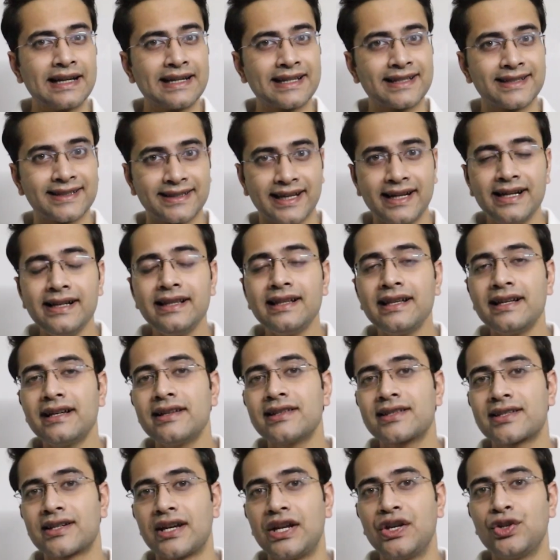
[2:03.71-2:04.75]
Send
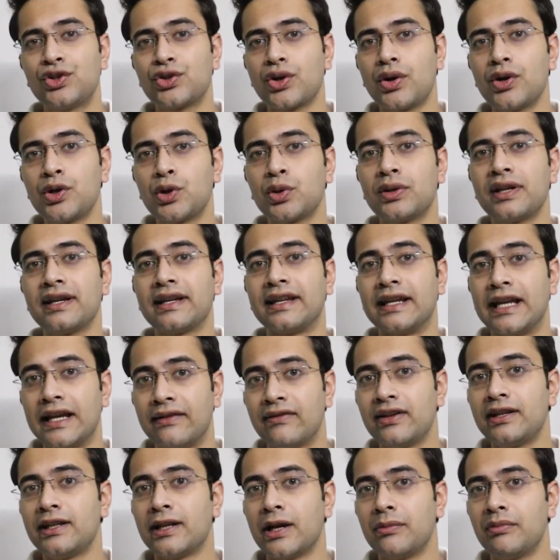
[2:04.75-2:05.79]
the screenshot to the
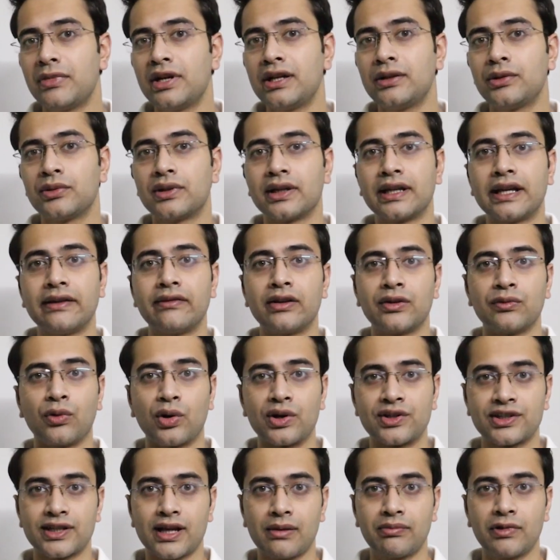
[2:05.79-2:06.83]
given number, to the given
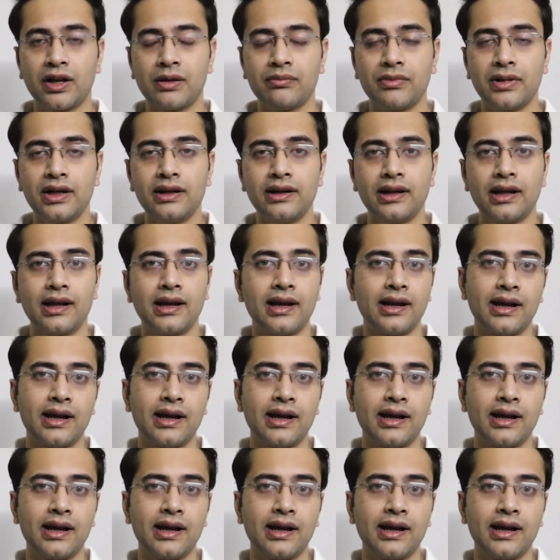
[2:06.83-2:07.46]
WhatsApp number.